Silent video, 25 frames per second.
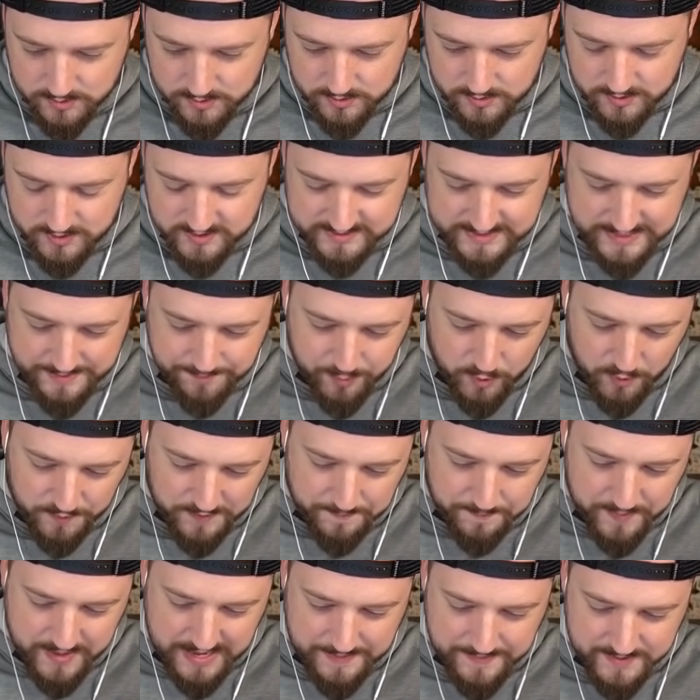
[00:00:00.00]
Does that pull the
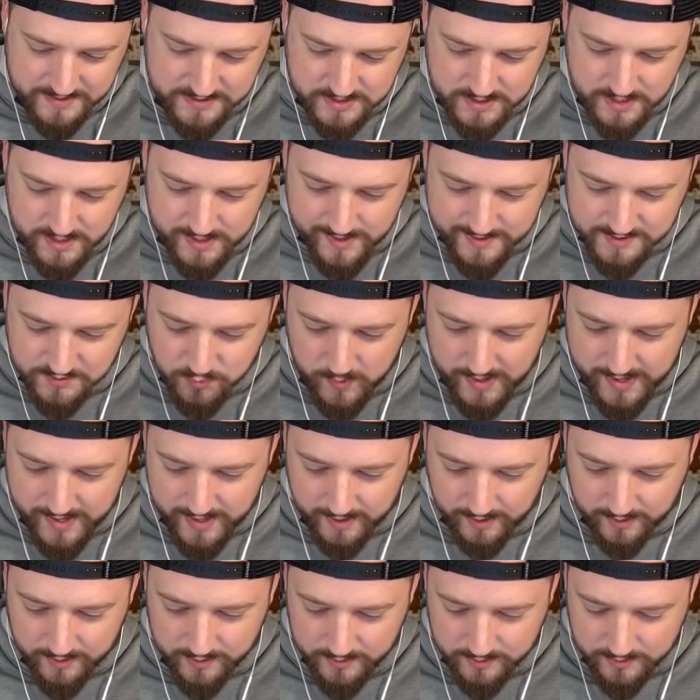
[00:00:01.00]
baby D as
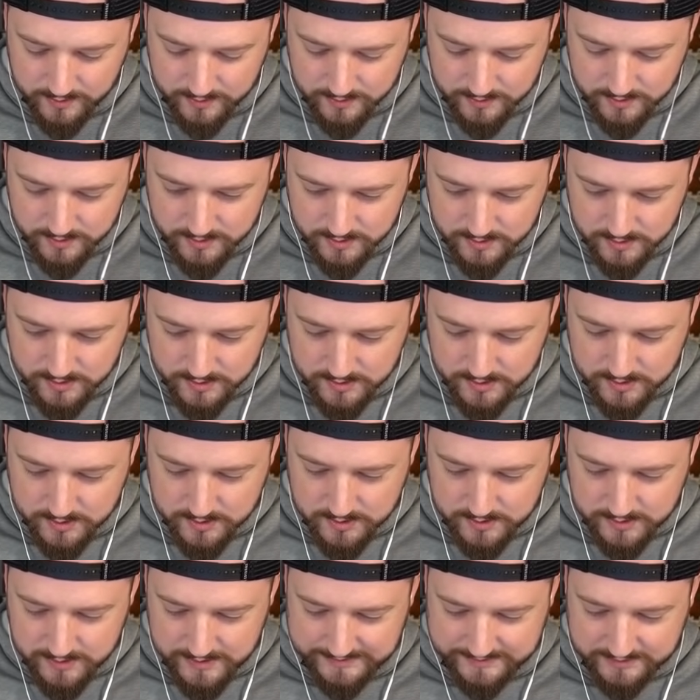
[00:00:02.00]
well?
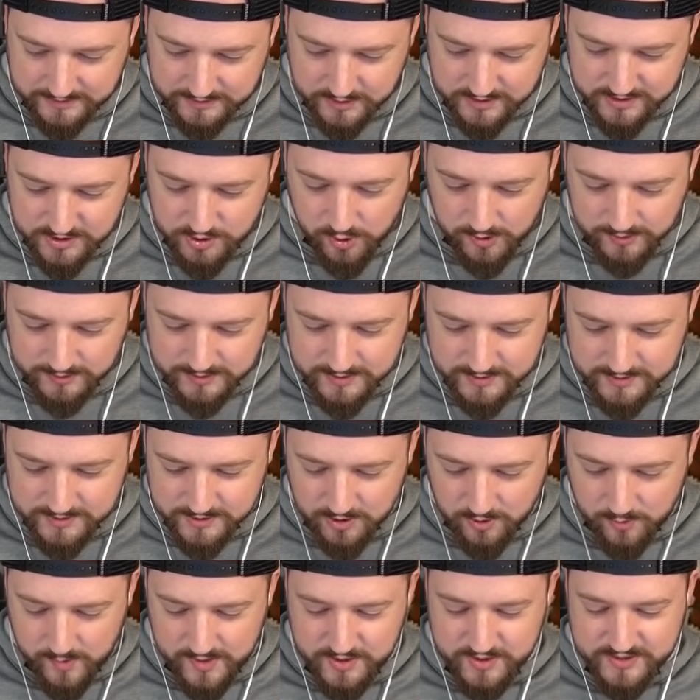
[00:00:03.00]
It does not,
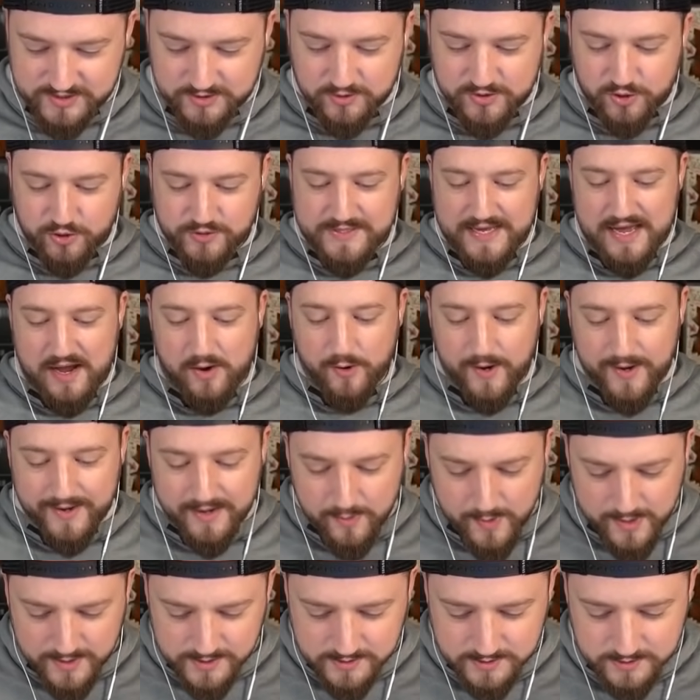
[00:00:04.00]
so we just lose our tower
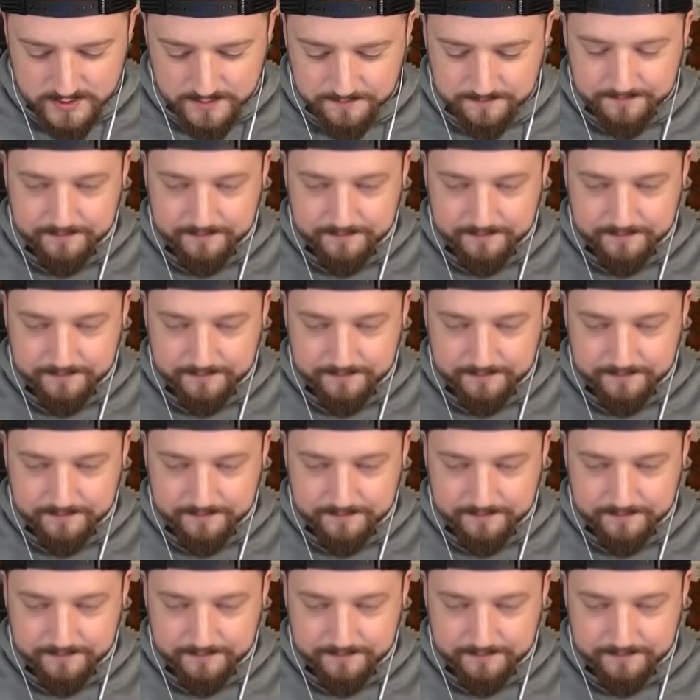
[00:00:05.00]
anyways.